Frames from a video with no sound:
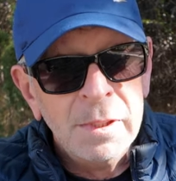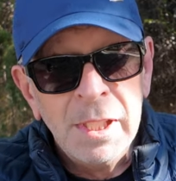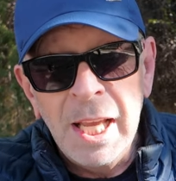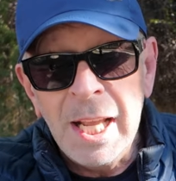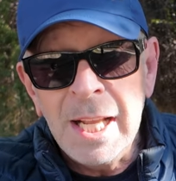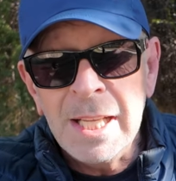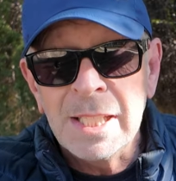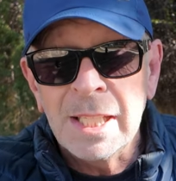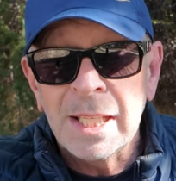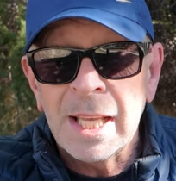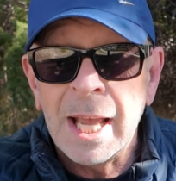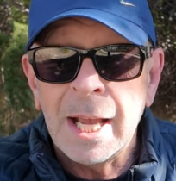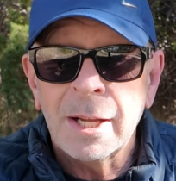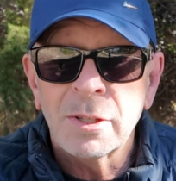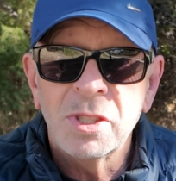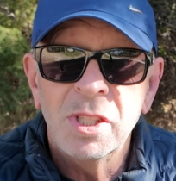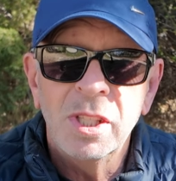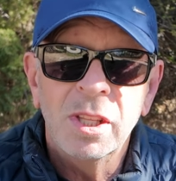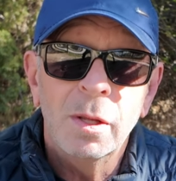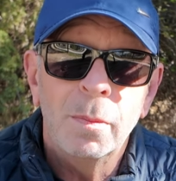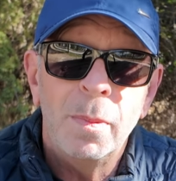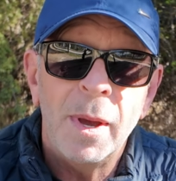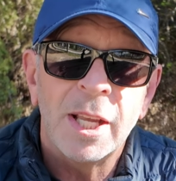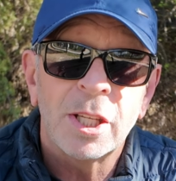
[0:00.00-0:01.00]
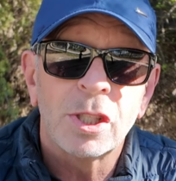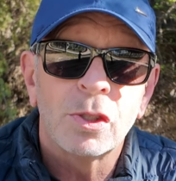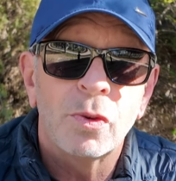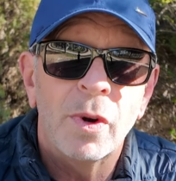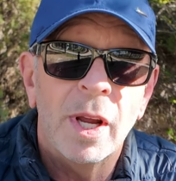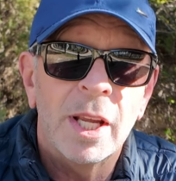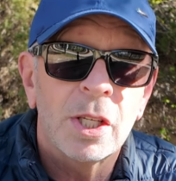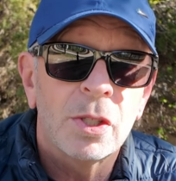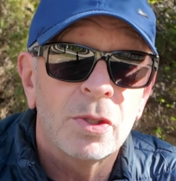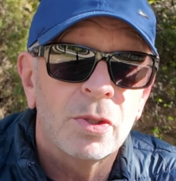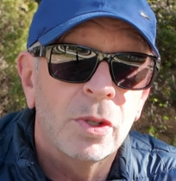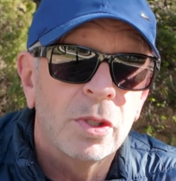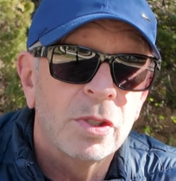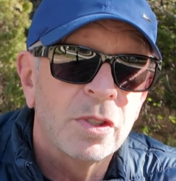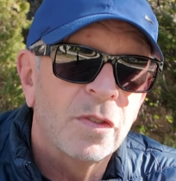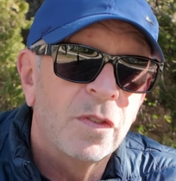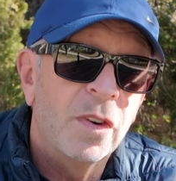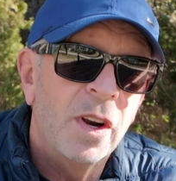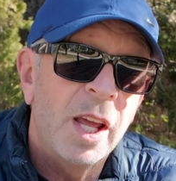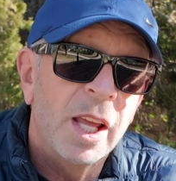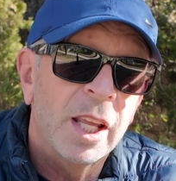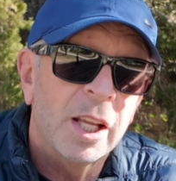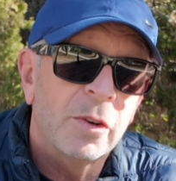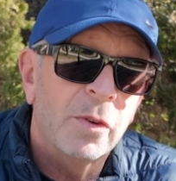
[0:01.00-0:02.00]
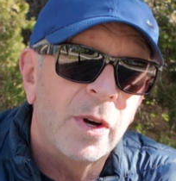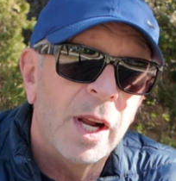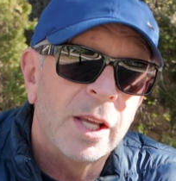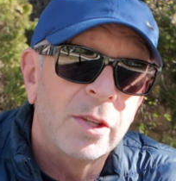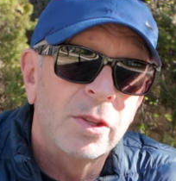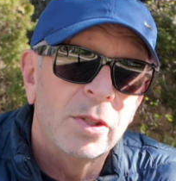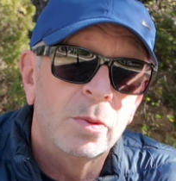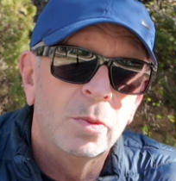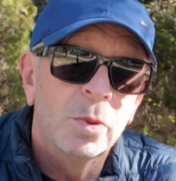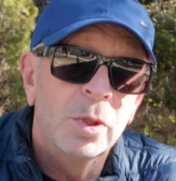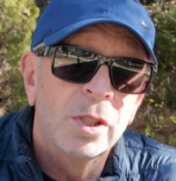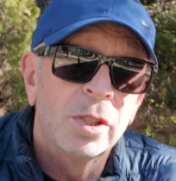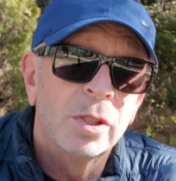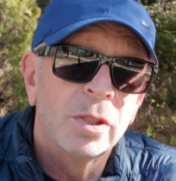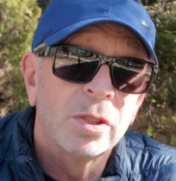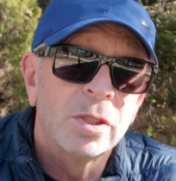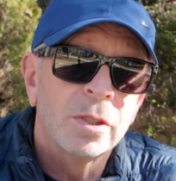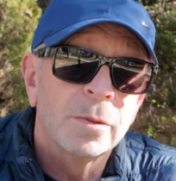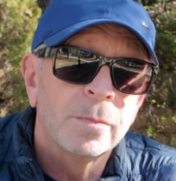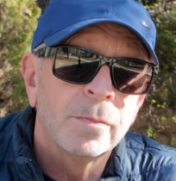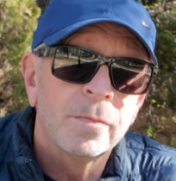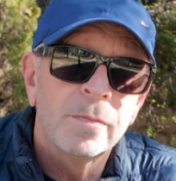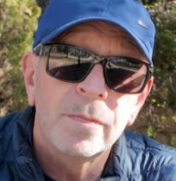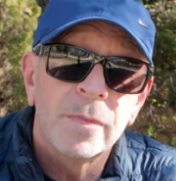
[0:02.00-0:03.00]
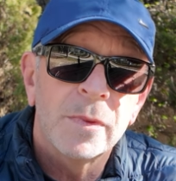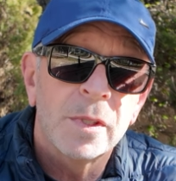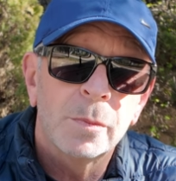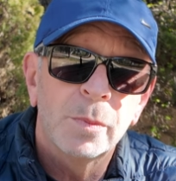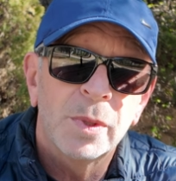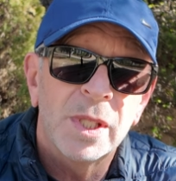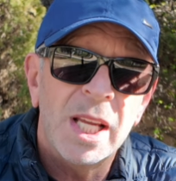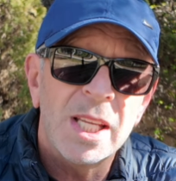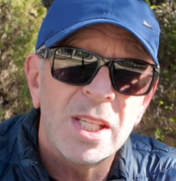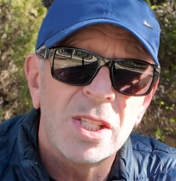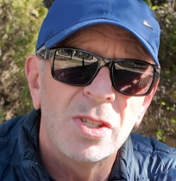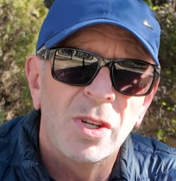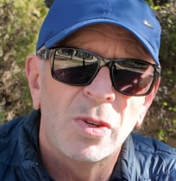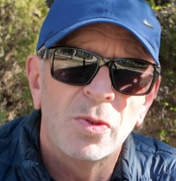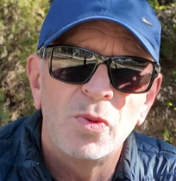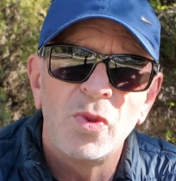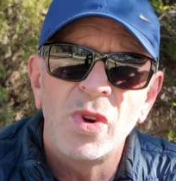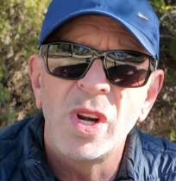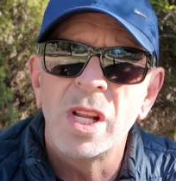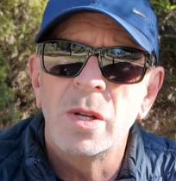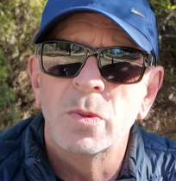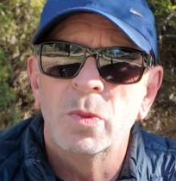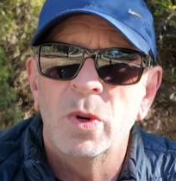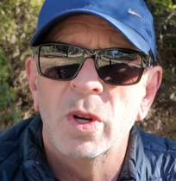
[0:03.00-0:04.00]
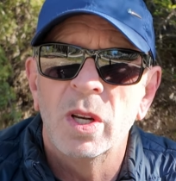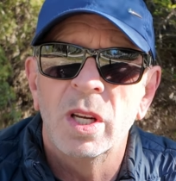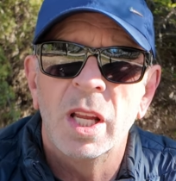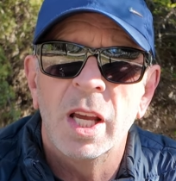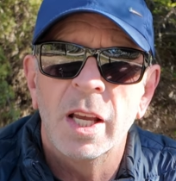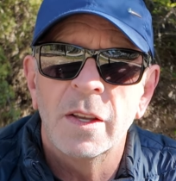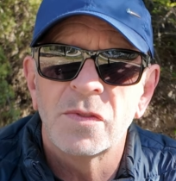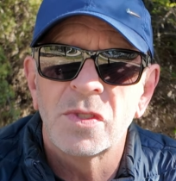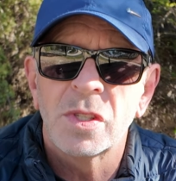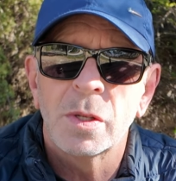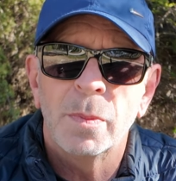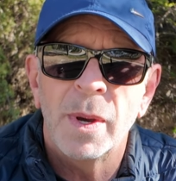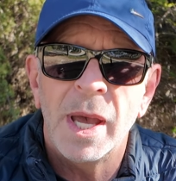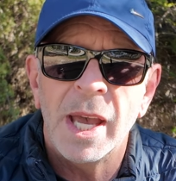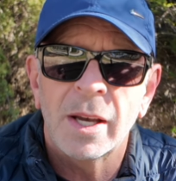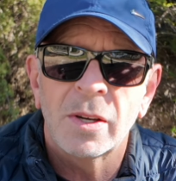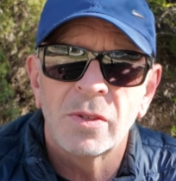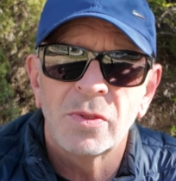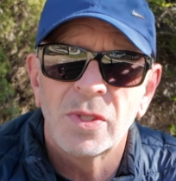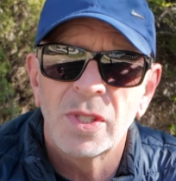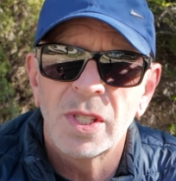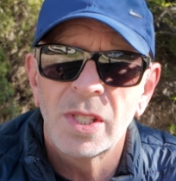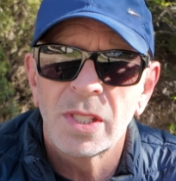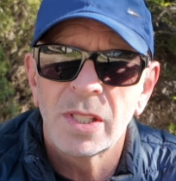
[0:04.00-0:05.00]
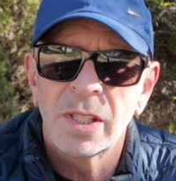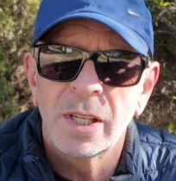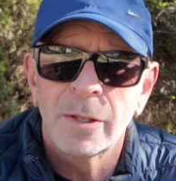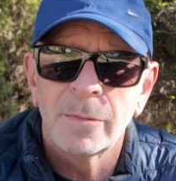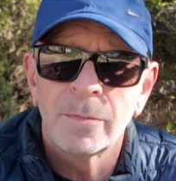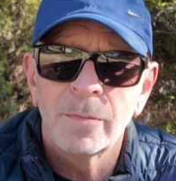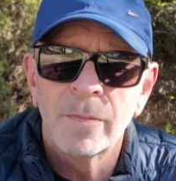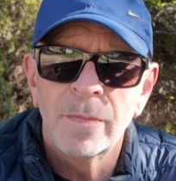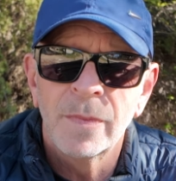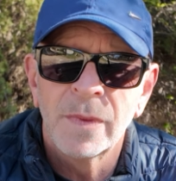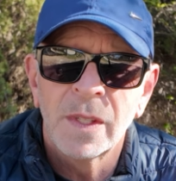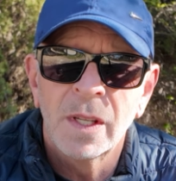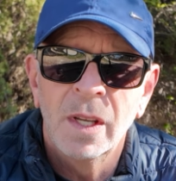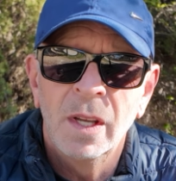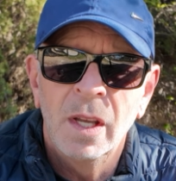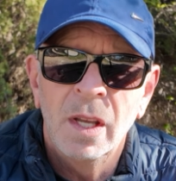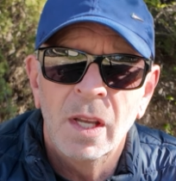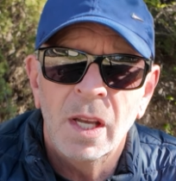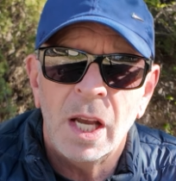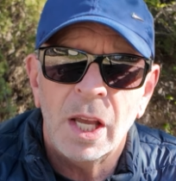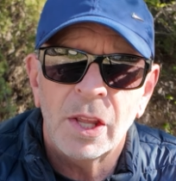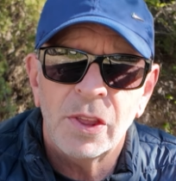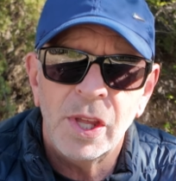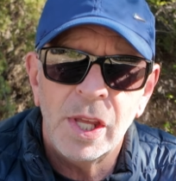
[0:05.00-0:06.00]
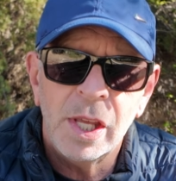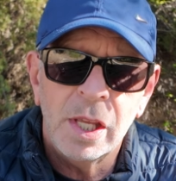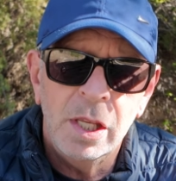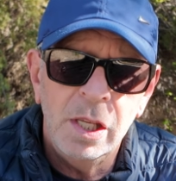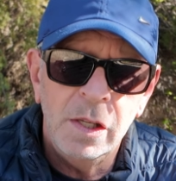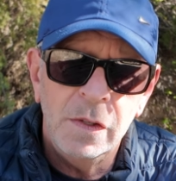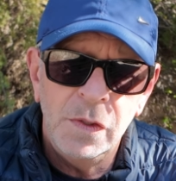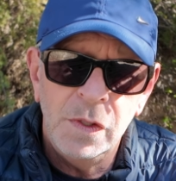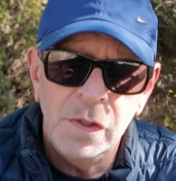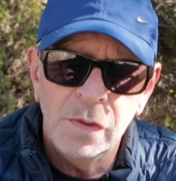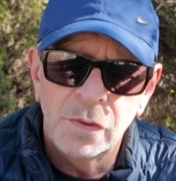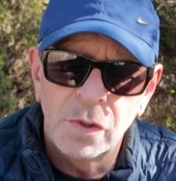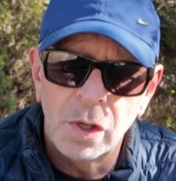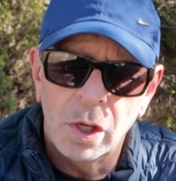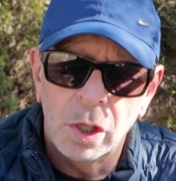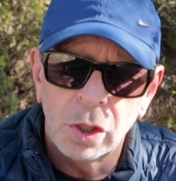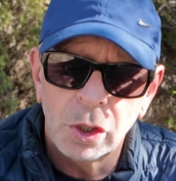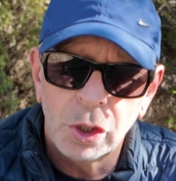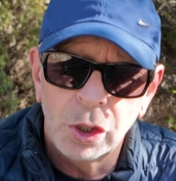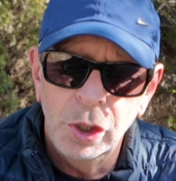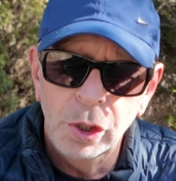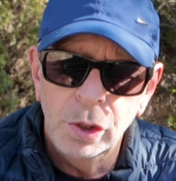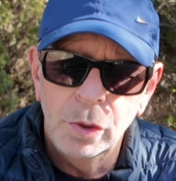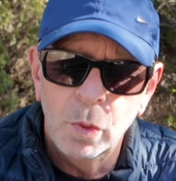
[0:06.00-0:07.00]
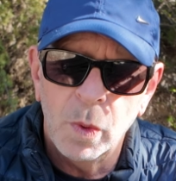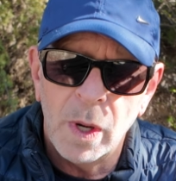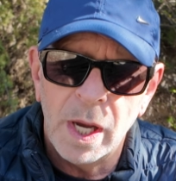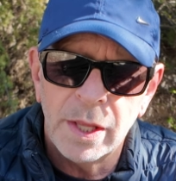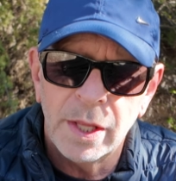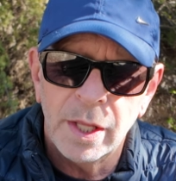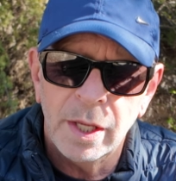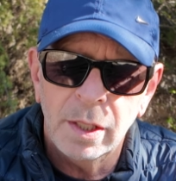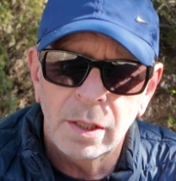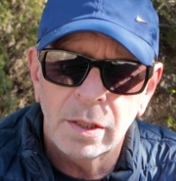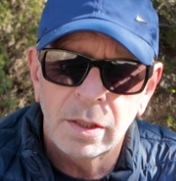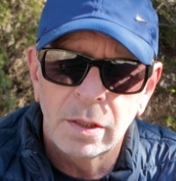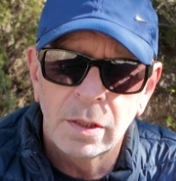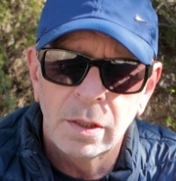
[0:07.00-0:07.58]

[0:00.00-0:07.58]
eating out in the best restaurants, flying around the world. But that's not really what life's about, is it? I think if you've got good weather,